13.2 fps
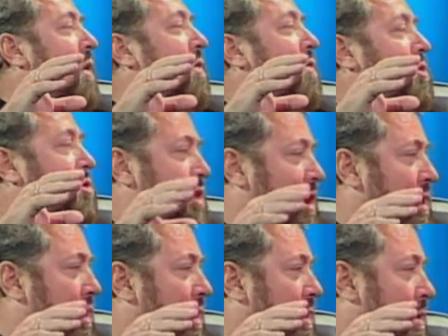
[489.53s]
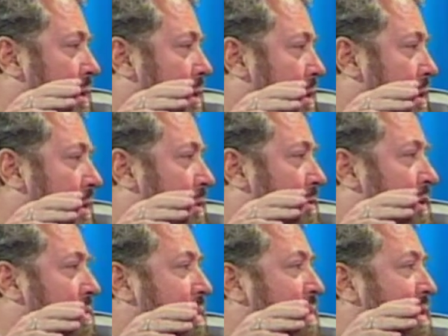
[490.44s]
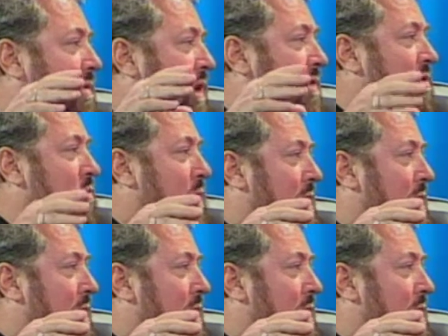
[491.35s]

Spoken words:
to share. That there may be devices we